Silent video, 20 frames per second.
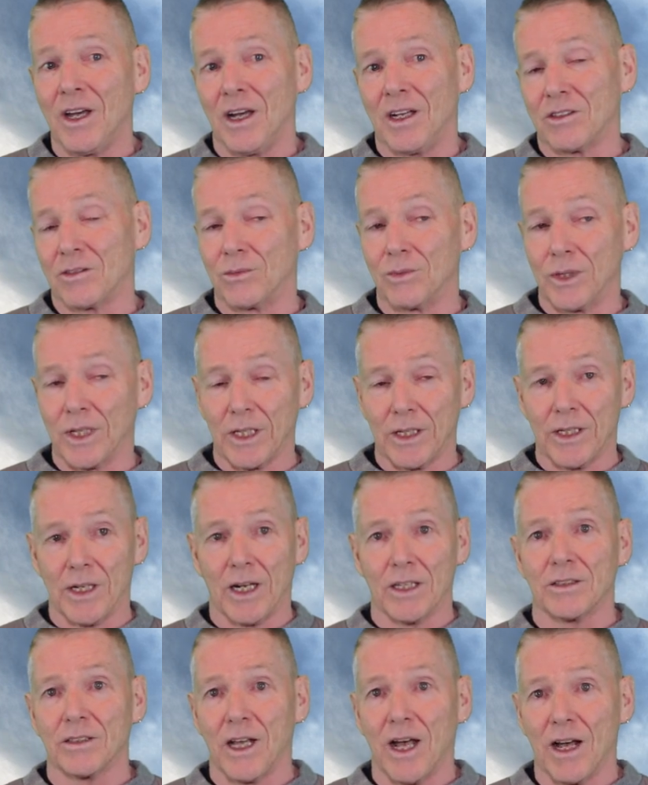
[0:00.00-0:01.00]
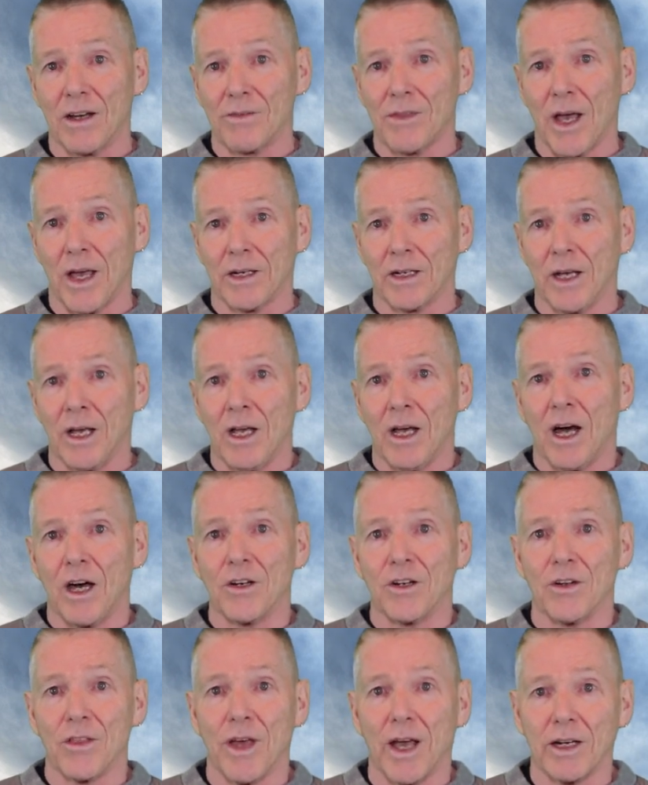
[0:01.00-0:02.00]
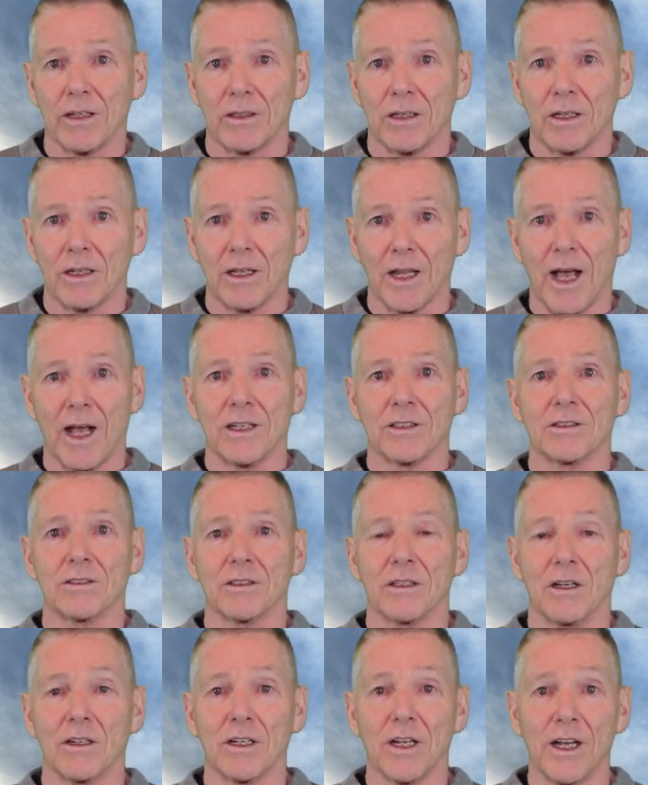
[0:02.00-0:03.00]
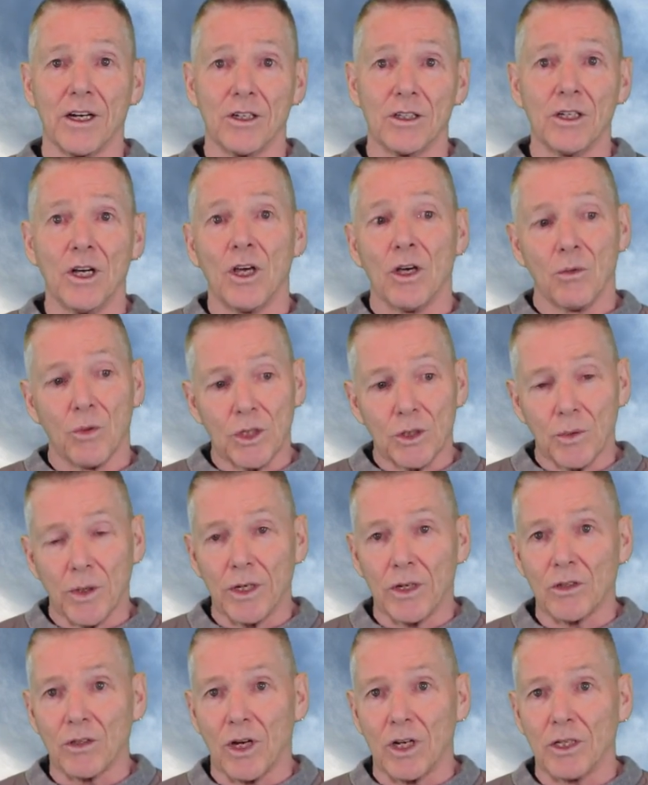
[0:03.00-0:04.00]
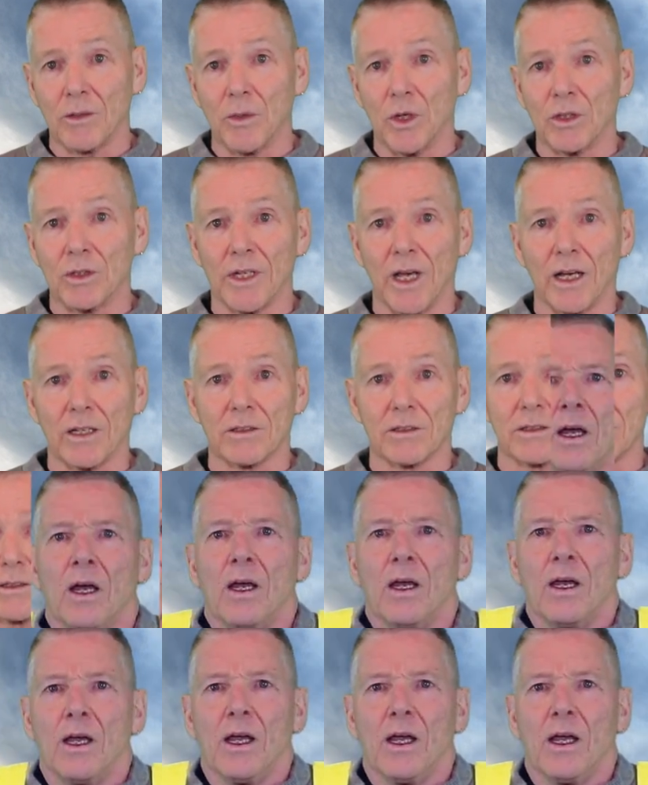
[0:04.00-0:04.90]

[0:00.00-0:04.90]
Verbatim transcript: It's really nice to have that under that last layer, which we're going to talk about next.